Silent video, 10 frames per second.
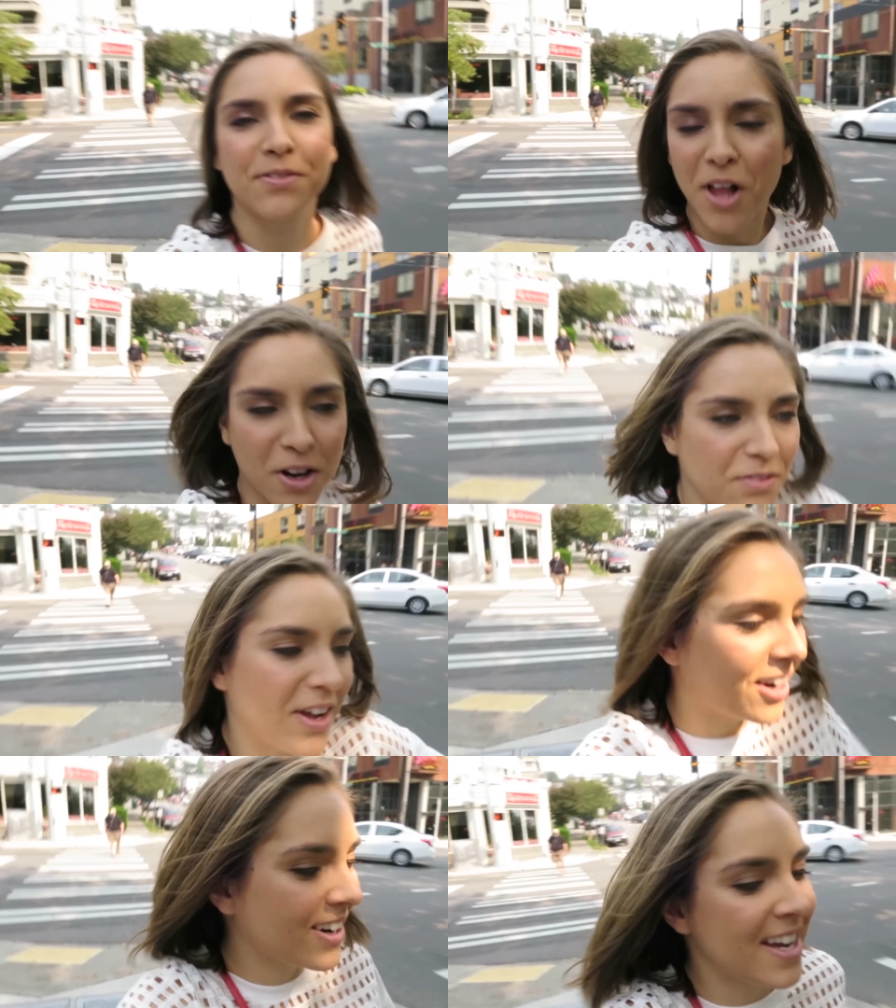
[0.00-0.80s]
to Vlogger
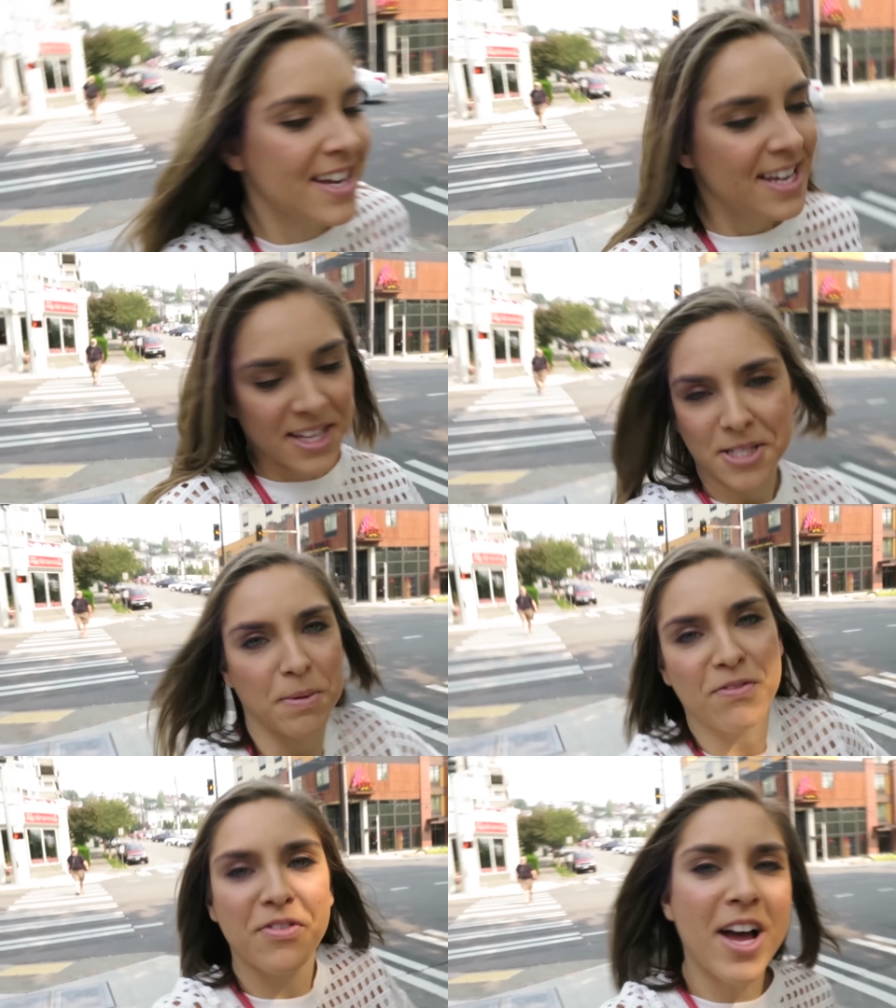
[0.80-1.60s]
Fair. This
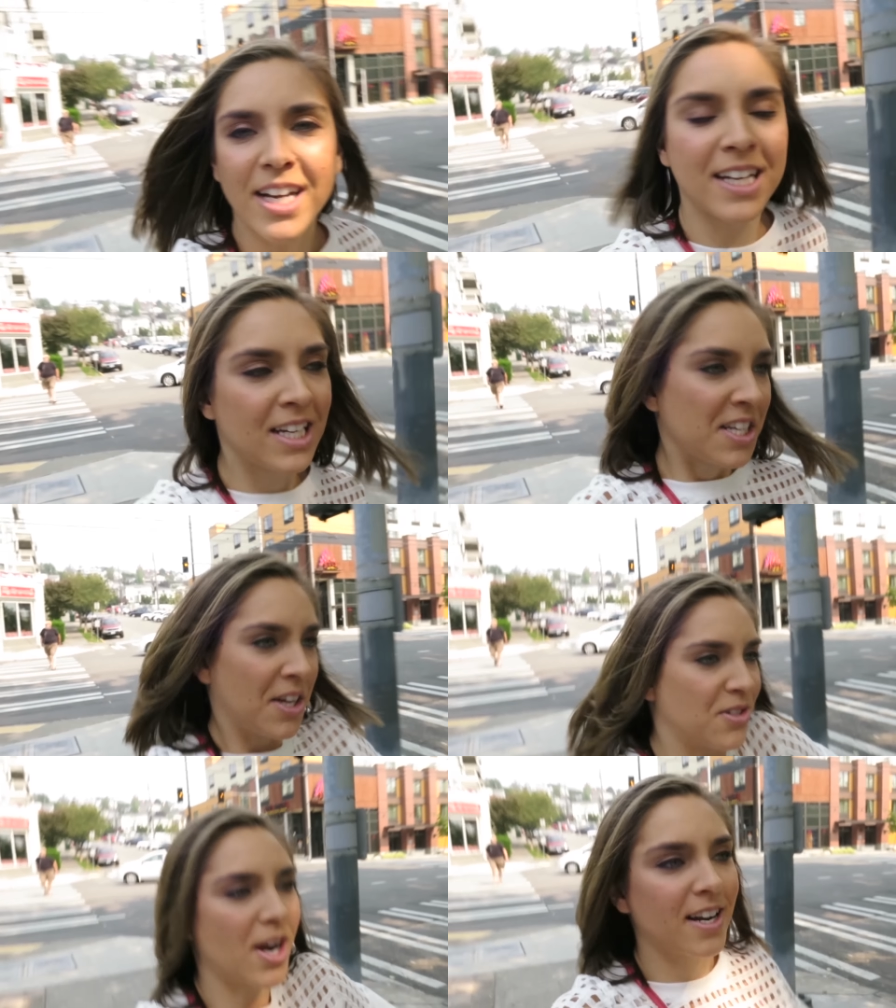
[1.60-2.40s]
will be fun.
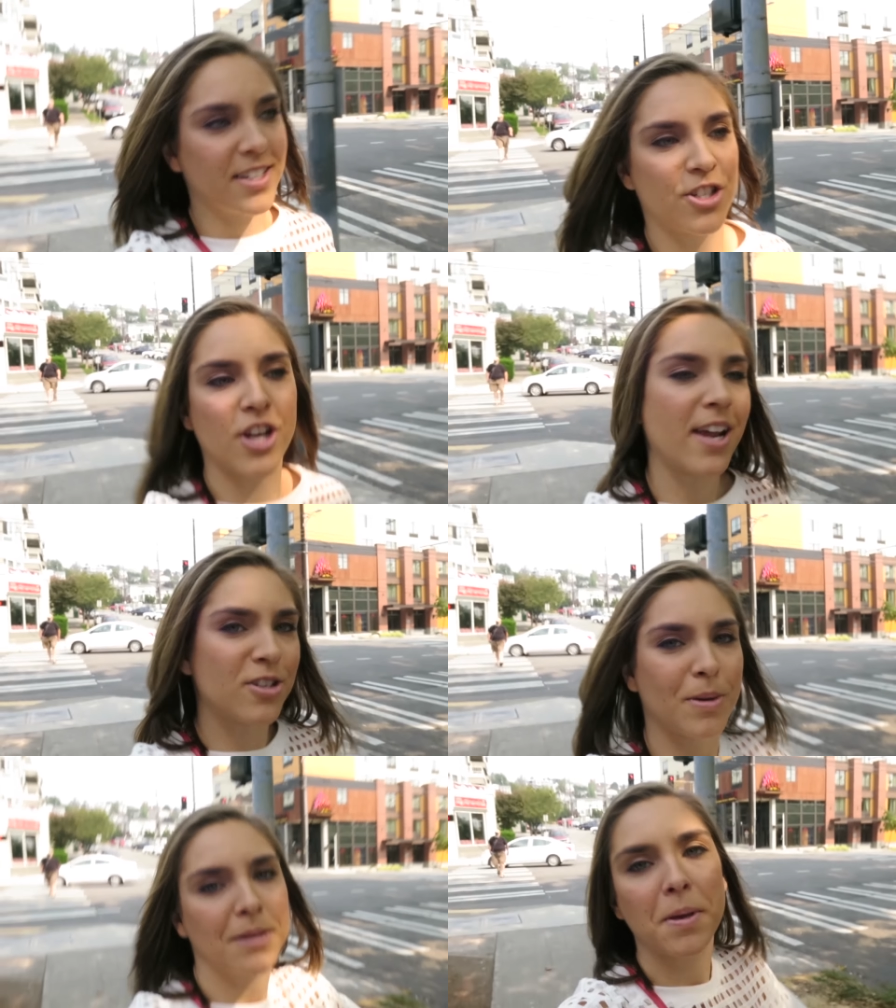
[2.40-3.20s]
I'll try not to shake
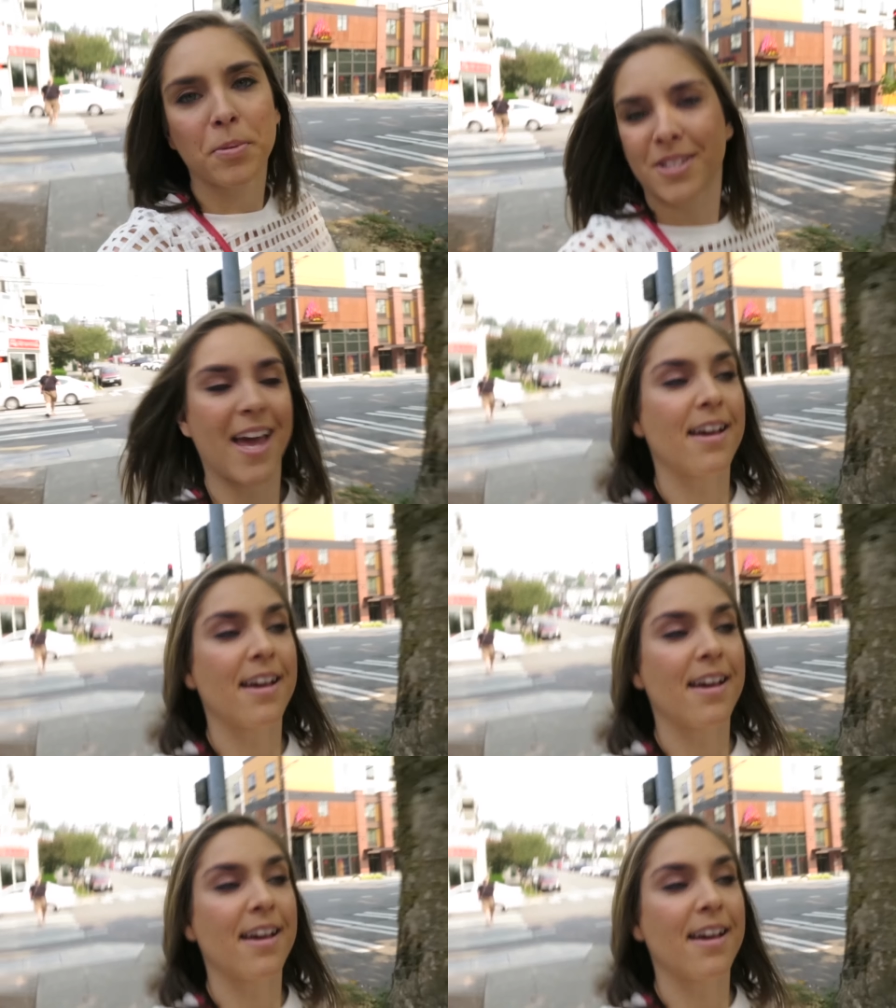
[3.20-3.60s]
too many people's